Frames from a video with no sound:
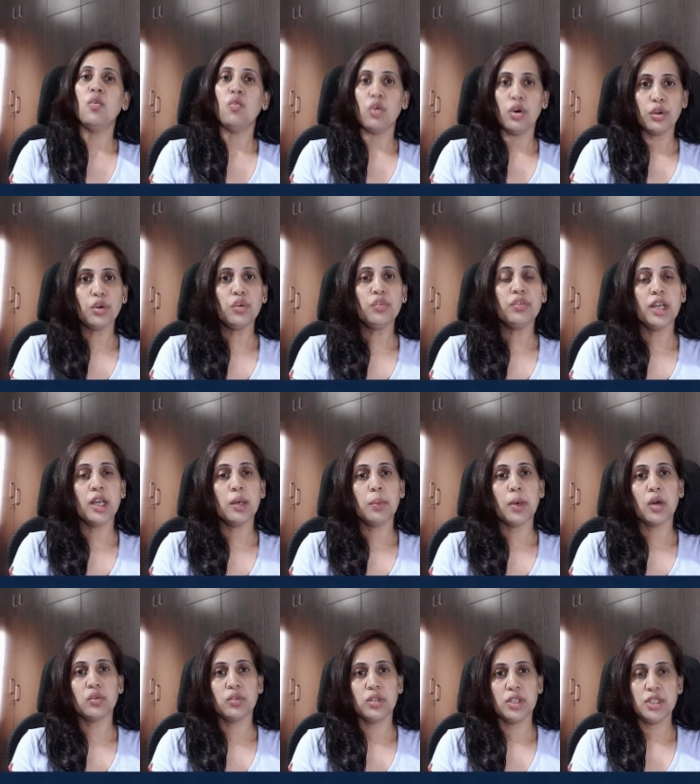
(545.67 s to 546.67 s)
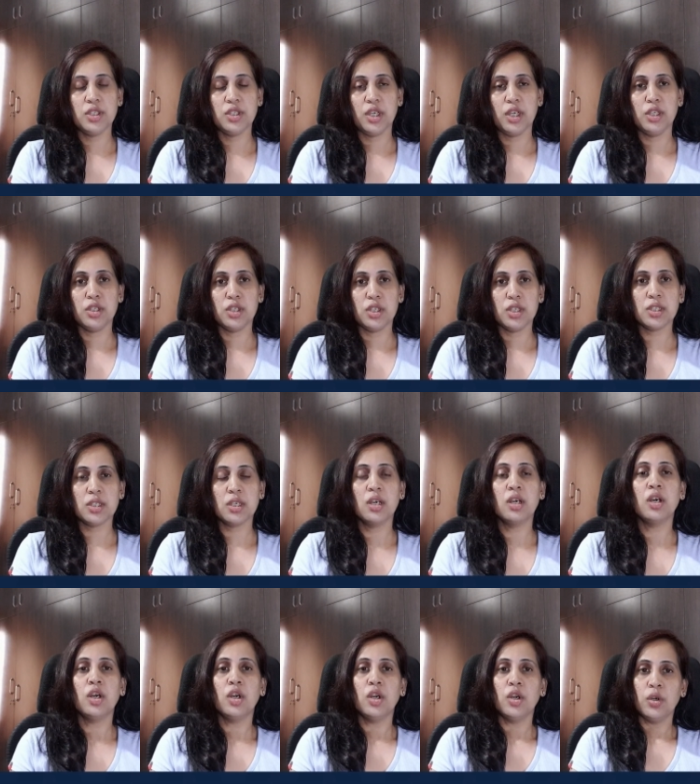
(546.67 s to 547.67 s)
What do you feel about these changes?
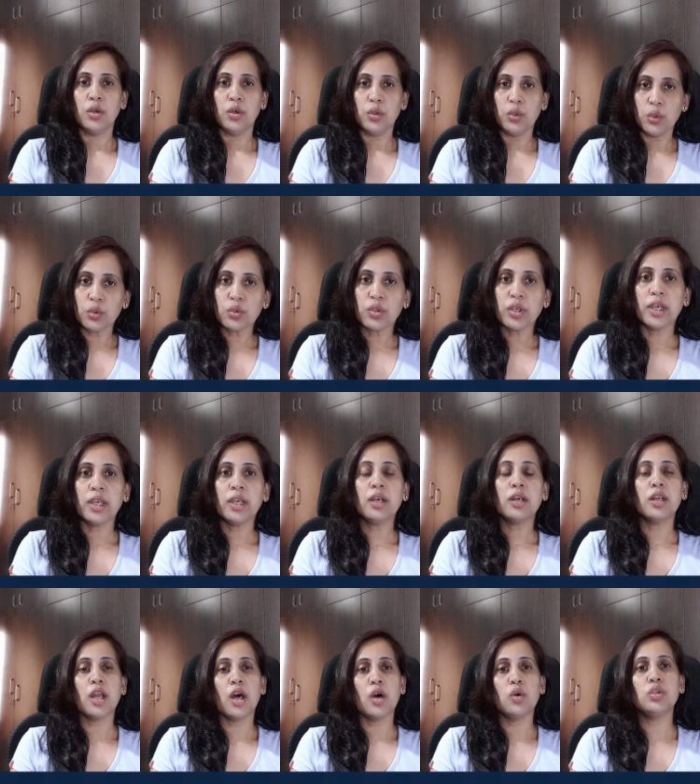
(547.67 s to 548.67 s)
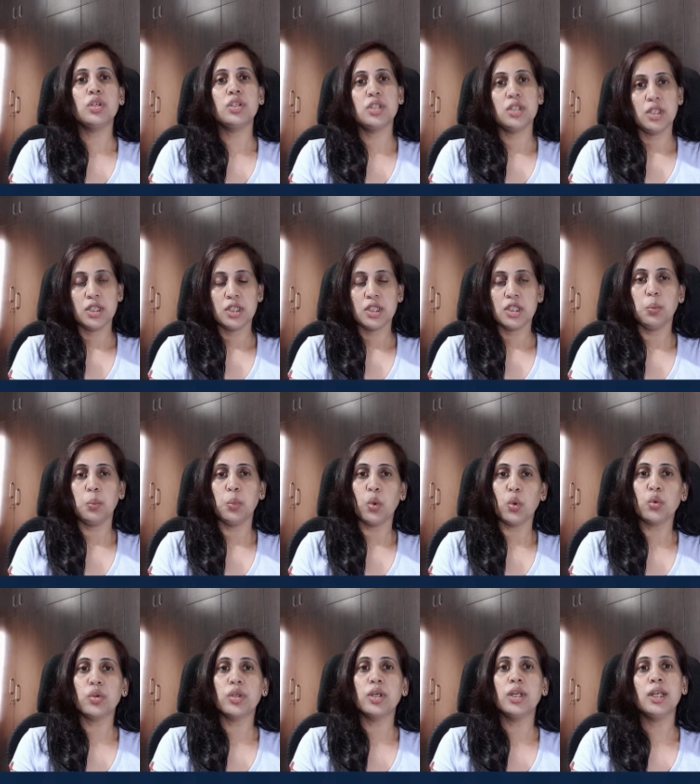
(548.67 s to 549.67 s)
Do you think now the GST
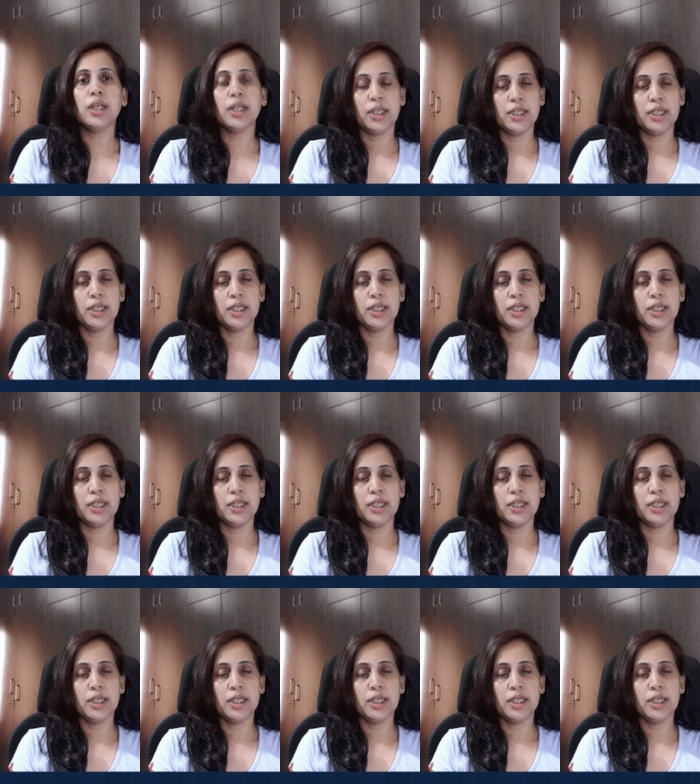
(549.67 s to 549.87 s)
portal